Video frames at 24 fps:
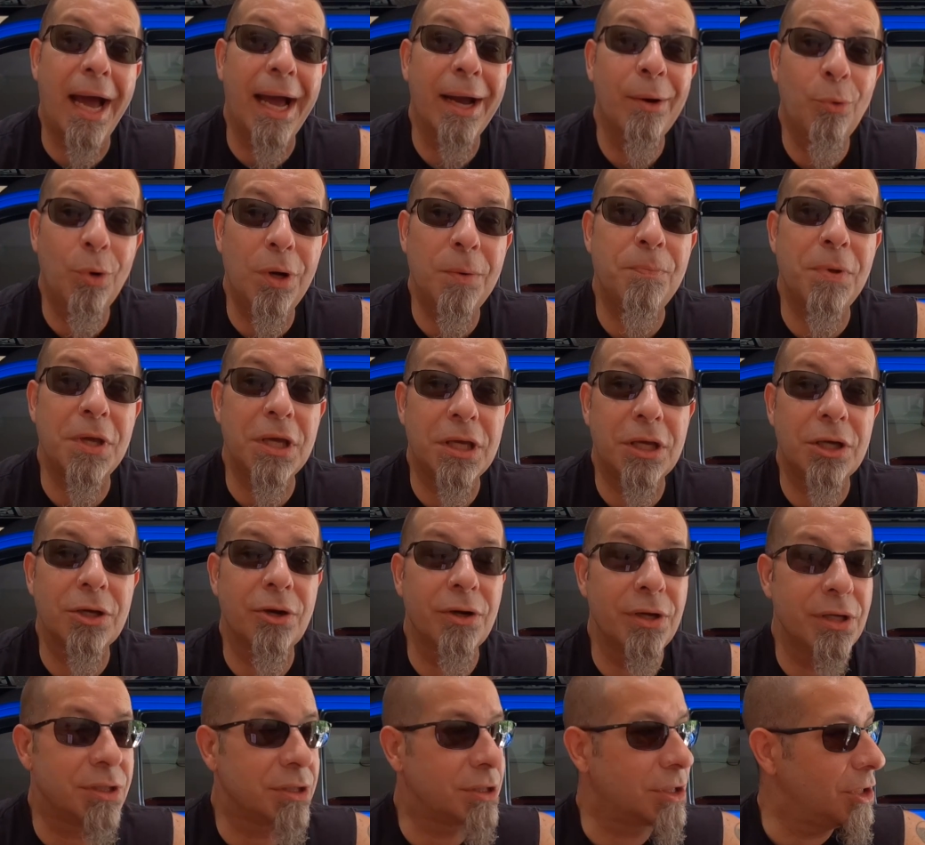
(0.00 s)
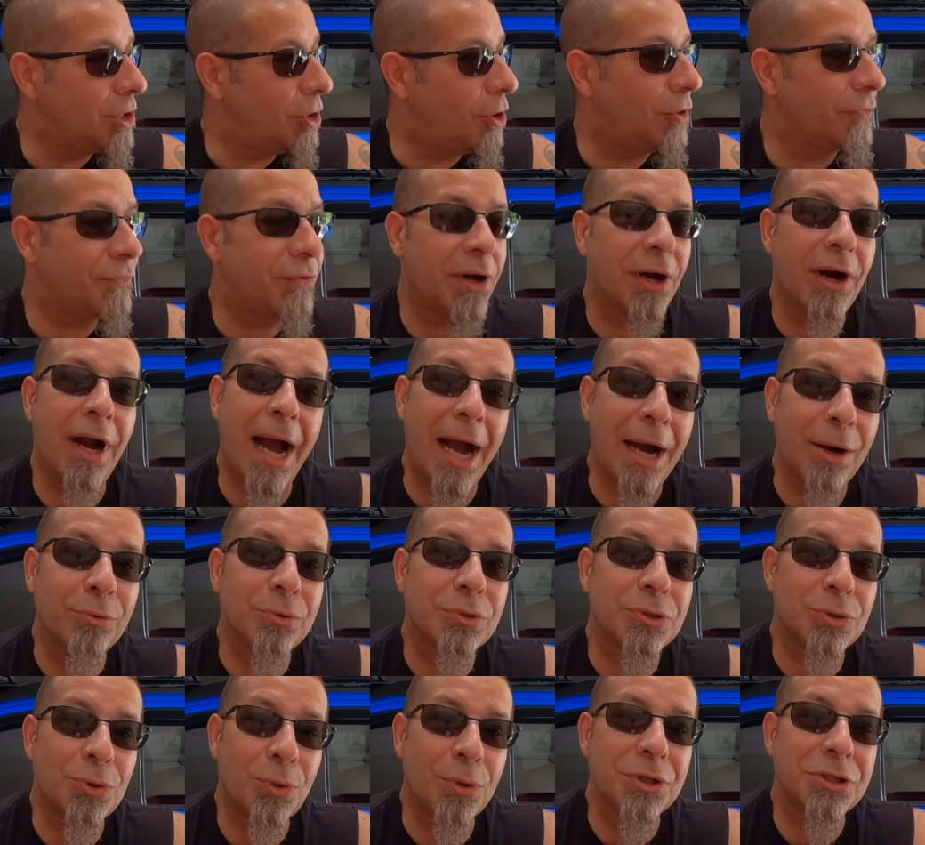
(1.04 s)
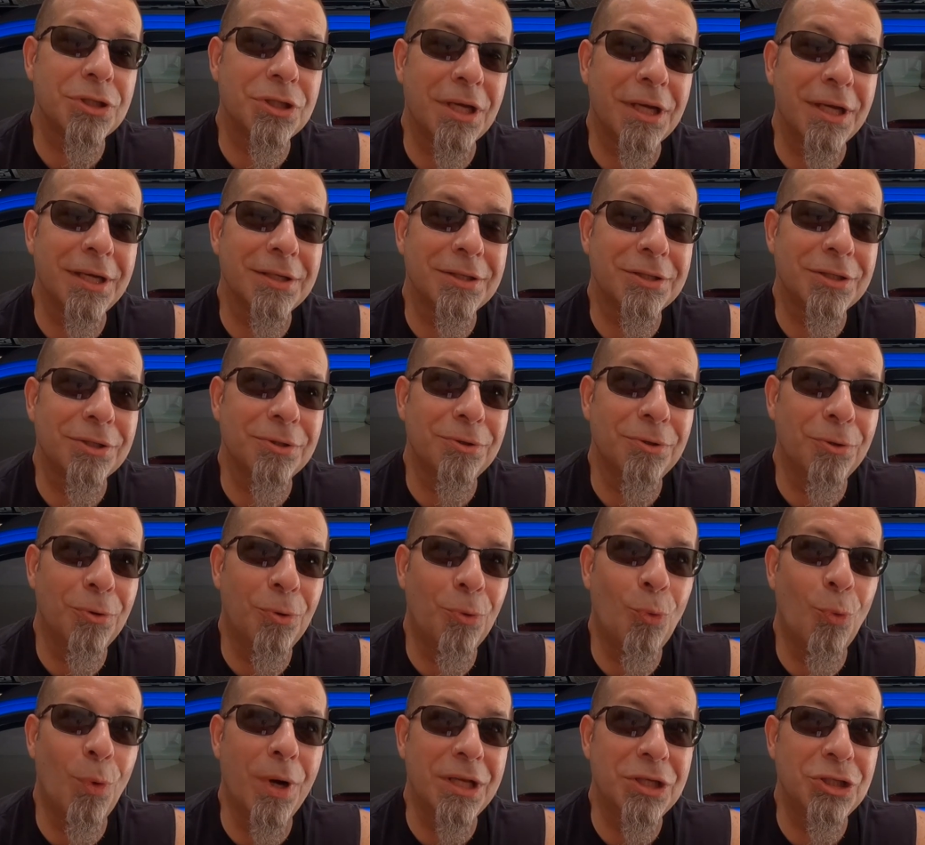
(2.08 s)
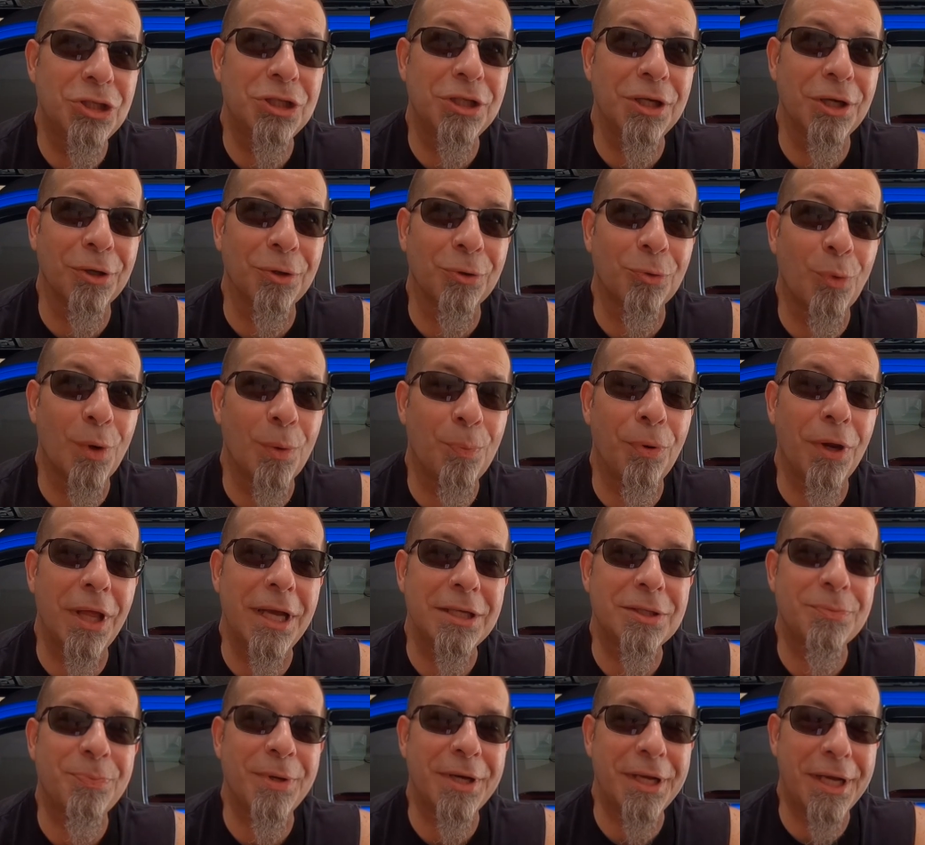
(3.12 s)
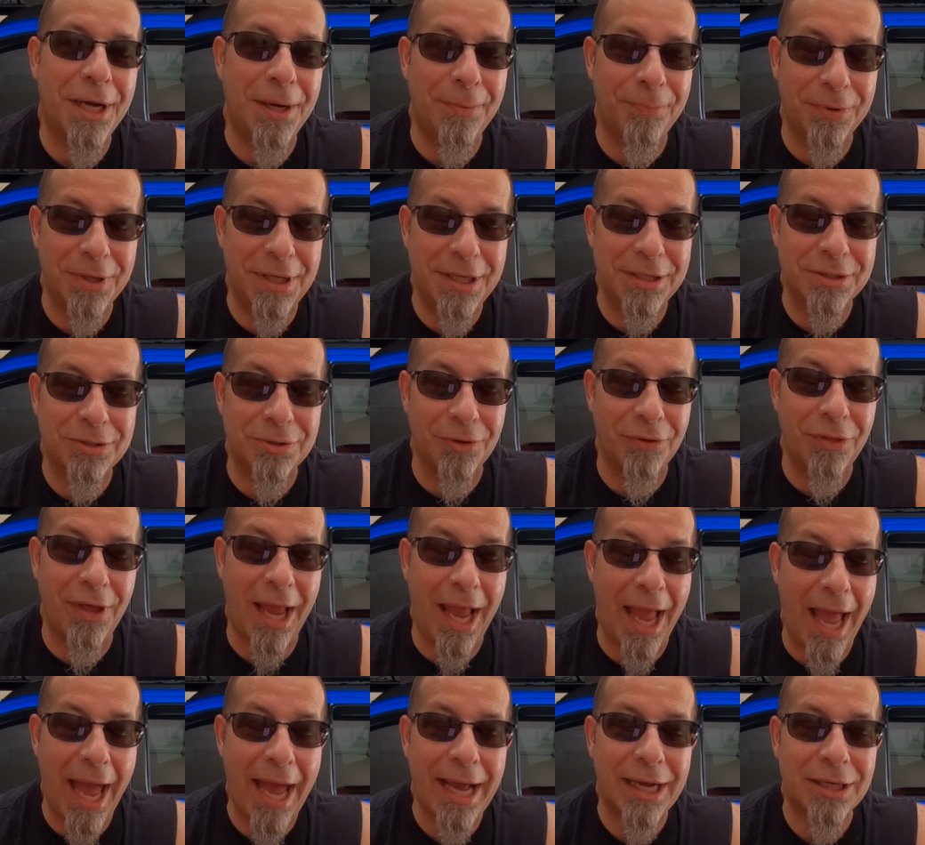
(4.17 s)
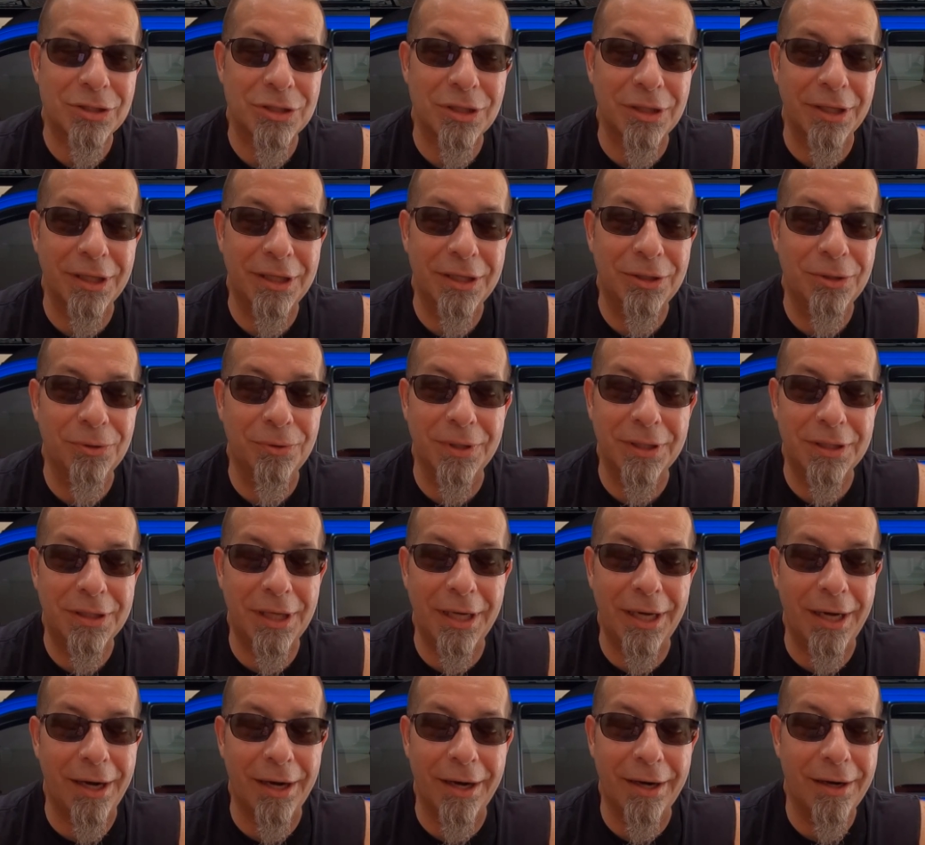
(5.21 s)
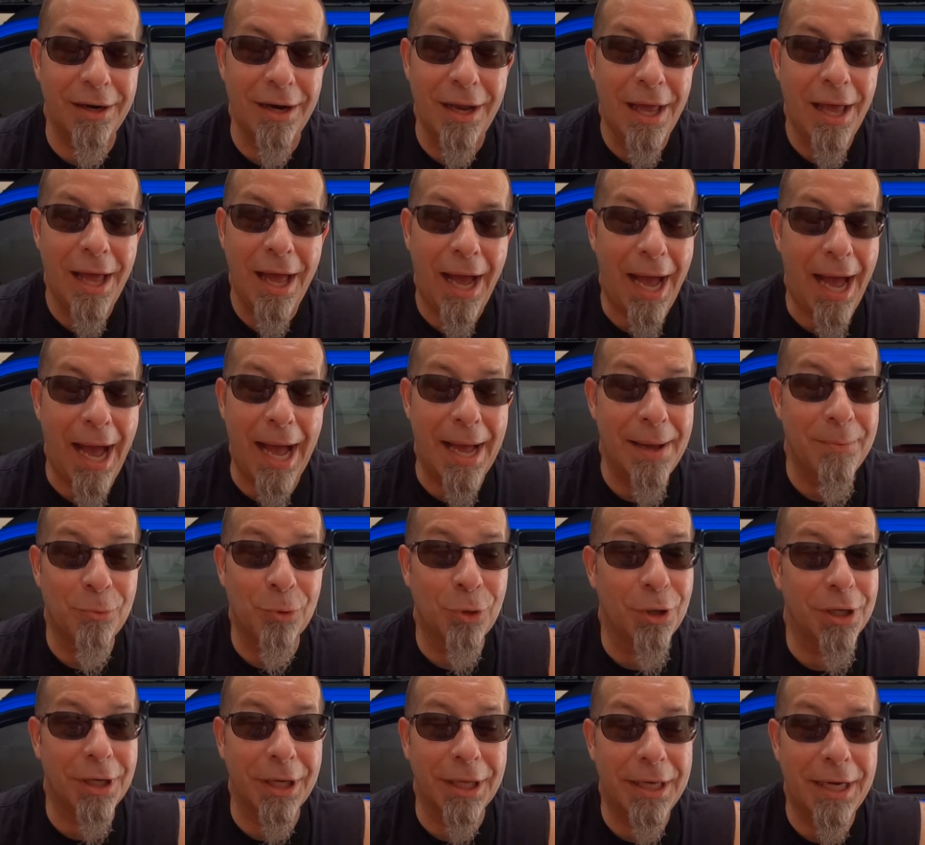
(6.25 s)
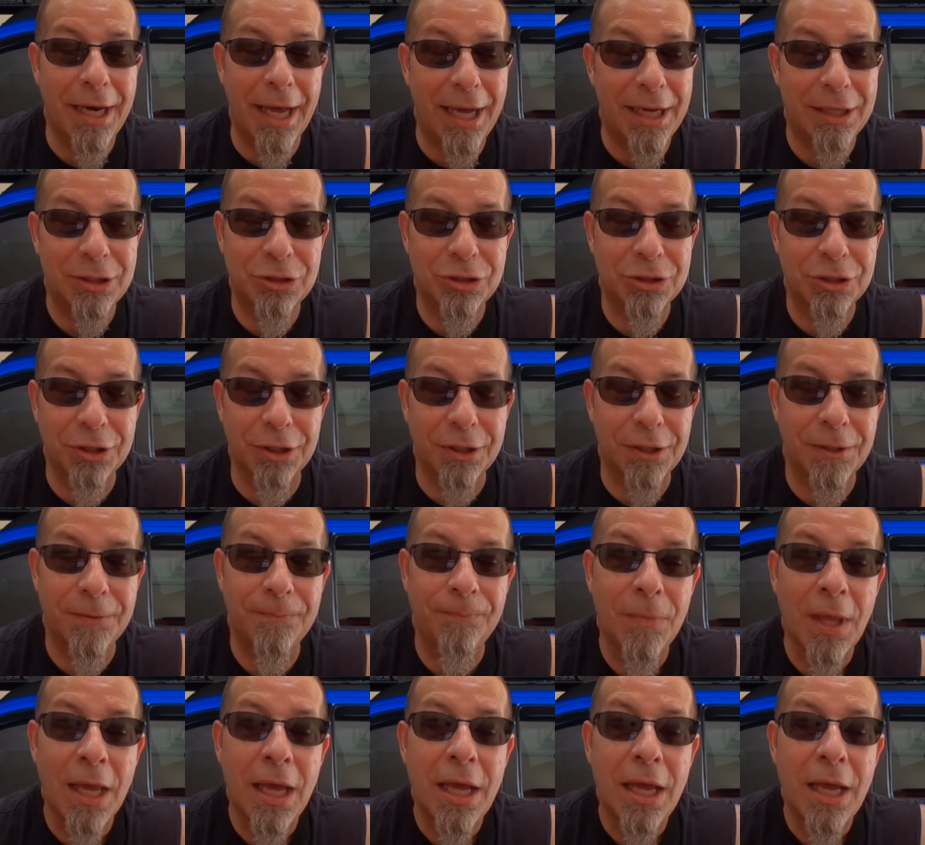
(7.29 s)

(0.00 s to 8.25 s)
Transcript: I would be curious to know if they're outsourcing it to windshield replacement companies or they actually do it there. I'm really not sure.